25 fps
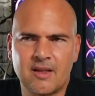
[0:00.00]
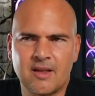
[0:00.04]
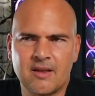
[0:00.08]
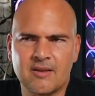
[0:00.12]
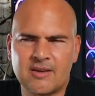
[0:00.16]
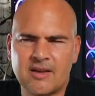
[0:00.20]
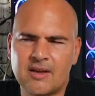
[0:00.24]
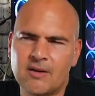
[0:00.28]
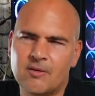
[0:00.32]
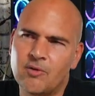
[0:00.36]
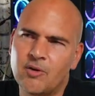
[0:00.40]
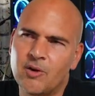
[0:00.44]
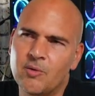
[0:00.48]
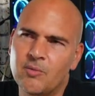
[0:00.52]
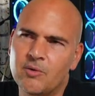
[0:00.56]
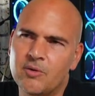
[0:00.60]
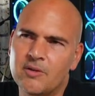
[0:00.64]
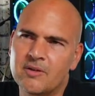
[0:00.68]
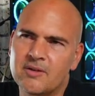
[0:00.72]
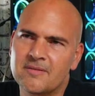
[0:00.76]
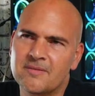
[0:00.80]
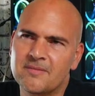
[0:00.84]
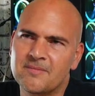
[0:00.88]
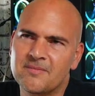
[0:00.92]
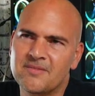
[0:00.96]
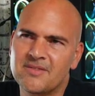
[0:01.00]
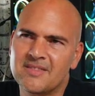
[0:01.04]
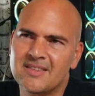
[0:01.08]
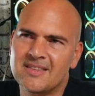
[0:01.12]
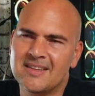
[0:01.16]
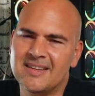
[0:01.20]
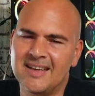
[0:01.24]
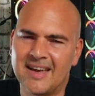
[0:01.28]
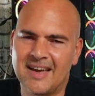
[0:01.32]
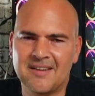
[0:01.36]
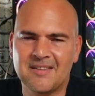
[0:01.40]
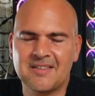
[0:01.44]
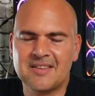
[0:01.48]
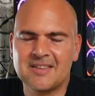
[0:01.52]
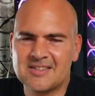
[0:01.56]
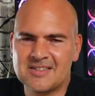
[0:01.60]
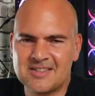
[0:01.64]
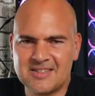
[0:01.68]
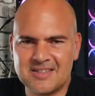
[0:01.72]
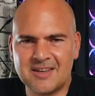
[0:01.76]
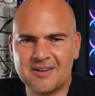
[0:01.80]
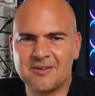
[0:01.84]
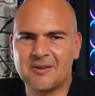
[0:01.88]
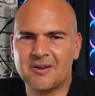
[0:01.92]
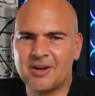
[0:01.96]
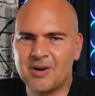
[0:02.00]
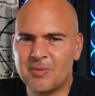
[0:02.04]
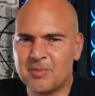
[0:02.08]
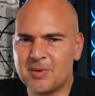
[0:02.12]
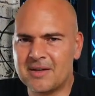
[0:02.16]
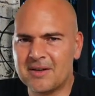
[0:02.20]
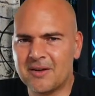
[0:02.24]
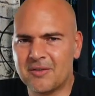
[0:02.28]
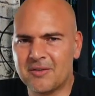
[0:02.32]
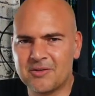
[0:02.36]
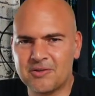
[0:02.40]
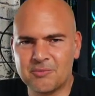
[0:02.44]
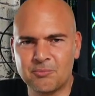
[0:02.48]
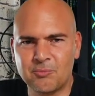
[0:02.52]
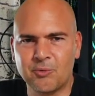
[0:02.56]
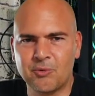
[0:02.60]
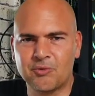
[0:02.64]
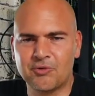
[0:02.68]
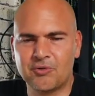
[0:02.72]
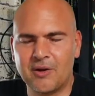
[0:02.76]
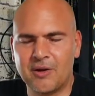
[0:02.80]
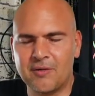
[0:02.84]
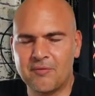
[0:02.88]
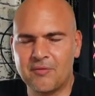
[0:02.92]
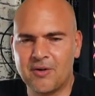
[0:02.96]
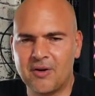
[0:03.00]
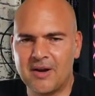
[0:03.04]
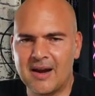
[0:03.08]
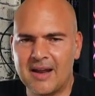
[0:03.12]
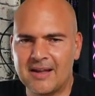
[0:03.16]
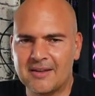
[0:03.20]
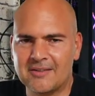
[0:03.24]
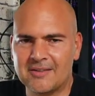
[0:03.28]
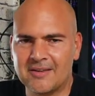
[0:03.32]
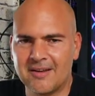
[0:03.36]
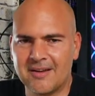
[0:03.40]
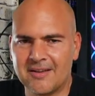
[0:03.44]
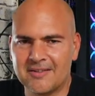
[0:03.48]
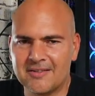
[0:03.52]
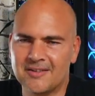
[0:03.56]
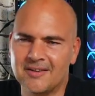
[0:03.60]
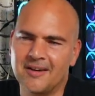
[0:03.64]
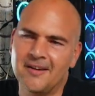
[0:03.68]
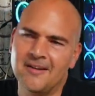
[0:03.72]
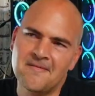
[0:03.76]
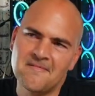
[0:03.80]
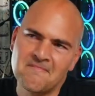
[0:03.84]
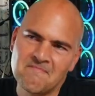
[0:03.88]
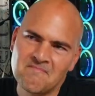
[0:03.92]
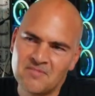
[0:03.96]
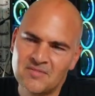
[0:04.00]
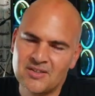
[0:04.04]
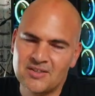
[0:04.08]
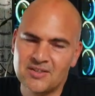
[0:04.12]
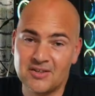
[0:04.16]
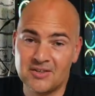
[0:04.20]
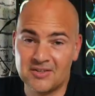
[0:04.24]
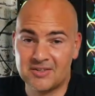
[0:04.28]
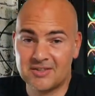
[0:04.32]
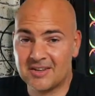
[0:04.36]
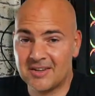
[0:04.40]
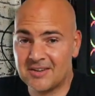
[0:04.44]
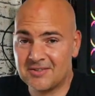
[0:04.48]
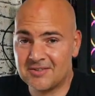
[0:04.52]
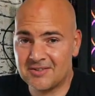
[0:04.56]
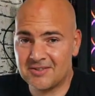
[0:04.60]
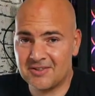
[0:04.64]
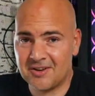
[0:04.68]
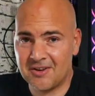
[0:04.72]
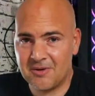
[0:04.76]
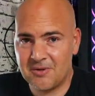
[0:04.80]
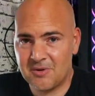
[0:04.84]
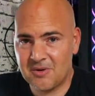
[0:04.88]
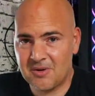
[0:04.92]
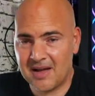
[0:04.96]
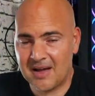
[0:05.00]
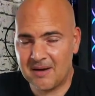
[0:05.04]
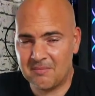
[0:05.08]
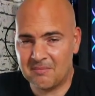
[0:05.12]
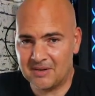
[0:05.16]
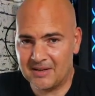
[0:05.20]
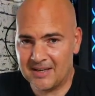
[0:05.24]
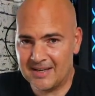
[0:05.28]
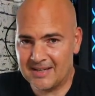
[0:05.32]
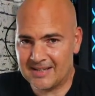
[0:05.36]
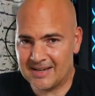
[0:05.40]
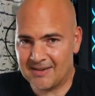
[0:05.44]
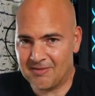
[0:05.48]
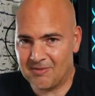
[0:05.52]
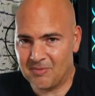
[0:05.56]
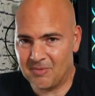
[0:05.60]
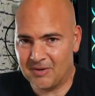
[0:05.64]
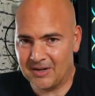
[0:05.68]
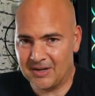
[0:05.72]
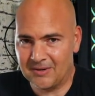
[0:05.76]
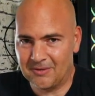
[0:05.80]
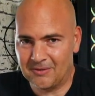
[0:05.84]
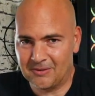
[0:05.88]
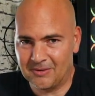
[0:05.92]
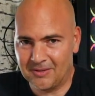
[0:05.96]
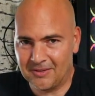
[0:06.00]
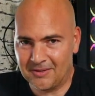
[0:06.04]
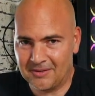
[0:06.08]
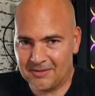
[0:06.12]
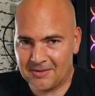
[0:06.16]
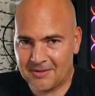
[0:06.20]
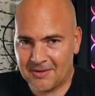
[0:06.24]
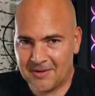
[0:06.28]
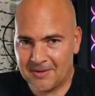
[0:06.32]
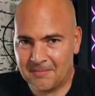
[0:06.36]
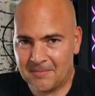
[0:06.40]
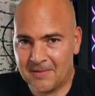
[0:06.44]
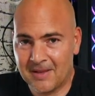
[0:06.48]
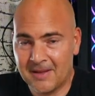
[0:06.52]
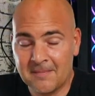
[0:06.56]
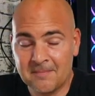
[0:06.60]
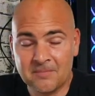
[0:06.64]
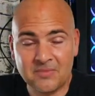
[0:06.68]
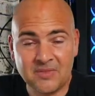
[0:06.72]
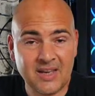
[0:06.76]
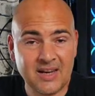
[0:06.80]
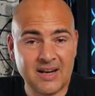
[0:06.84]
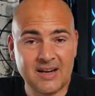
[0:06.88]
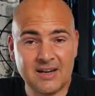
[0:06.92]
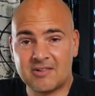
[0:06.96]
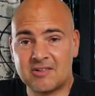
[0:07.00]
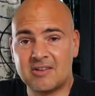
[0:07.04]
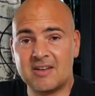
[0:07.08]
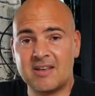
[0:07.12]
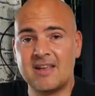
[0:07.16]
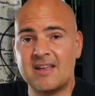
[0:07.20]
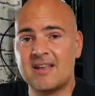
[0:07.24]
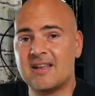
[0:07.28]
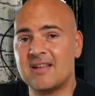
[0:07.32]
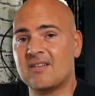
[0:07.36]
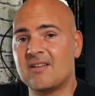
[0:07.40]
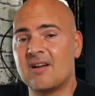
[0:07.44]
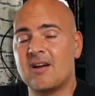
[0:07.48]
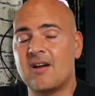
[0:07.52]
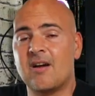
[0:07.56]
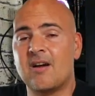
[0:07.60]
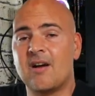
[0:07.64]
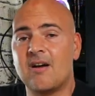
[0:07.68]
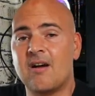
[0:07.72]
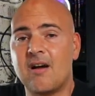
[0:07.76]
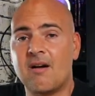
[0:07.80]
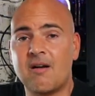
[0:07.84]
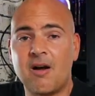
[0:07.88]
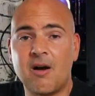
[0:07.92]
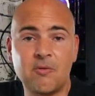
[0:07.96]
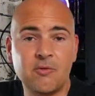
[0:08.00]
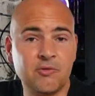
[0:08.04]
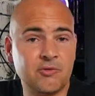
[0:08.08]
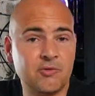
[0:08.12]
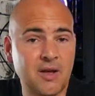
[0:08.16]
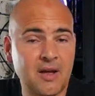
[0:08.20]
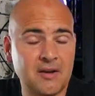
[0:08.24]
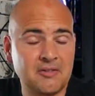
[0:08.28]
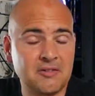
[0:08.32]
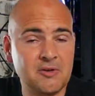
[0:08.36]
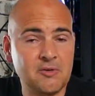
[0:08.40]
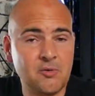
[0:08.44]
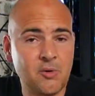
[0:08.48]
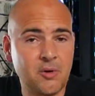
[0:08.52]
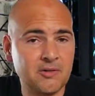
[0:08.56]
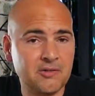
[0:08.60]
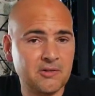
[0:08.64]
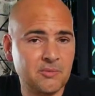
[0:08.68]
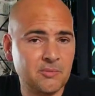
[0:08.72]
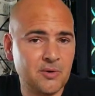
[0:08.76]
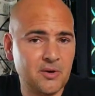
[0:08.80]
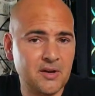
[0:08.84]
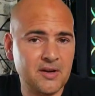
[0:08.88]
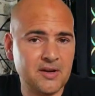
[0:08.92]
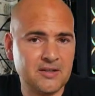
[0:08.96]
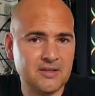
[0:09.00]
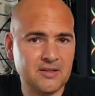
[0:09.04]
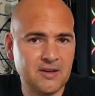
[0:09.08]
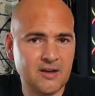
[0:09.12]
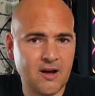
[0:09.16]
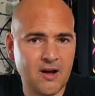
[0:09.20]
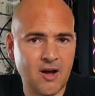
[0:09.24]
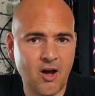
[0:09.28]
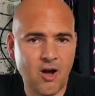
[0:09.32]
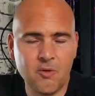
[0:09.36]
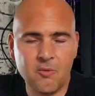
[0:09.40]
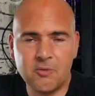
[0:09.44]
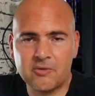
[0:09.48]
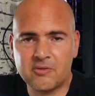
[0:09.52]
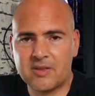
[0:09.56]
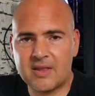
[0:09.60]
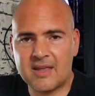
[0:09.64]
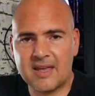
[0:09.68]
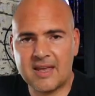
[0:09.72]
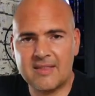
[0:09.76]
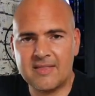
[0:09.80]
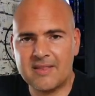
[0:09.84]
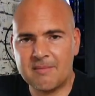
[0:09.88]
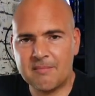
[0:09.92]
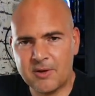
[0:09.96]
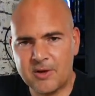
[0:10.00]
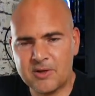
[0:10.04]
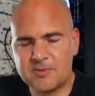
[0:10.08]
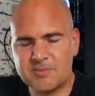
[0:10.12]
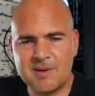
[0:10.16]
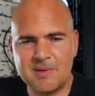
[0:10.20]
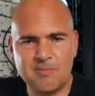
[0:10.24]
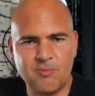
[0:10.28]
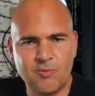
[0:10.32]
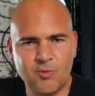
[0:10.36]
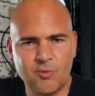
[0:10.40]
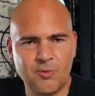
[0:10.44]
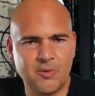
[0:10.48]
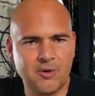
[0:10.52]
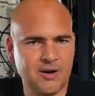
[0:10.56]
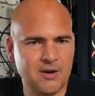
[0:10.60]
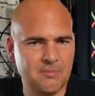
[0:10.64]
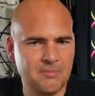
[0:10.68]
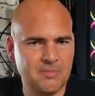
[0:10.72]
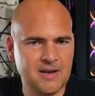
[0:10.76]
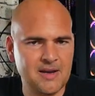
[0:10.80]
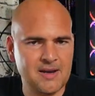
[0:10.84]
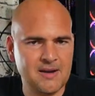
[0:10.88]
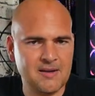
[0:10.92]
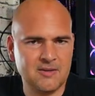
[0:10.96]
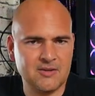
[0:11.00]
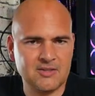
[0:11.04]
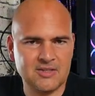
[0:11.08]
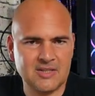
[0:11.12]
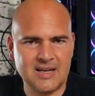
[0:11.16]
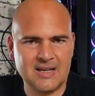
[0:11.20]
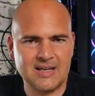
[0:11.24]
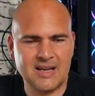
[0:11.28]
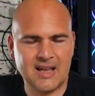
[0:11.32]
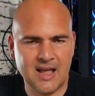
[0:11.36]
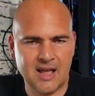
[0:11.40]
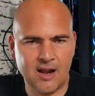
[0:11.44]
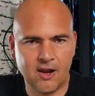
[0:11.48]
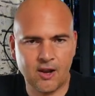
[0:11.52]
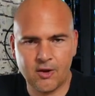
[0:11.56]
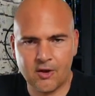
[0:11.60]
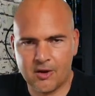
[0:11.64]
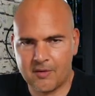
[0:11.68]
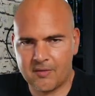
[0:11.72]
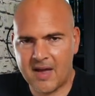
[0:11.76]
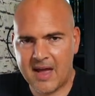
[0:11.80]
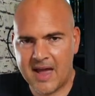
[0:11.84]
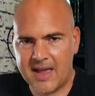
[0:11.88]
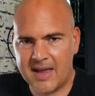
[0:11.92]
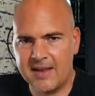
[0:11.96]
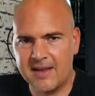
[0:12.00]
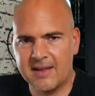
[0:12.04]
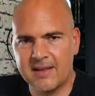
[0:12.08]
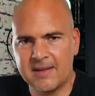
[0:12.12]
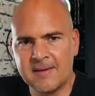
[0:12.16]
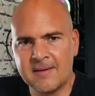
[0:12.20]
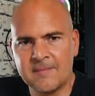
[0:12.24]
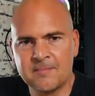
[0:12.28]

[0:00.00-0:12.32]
Is that the right word? Yeah, still a little bit on the small side for Aletta, so just goes to show you can't please everybody all of the time. And actually, I was actually quite surprised. I was thinking that most people were going to be sending a lot of hate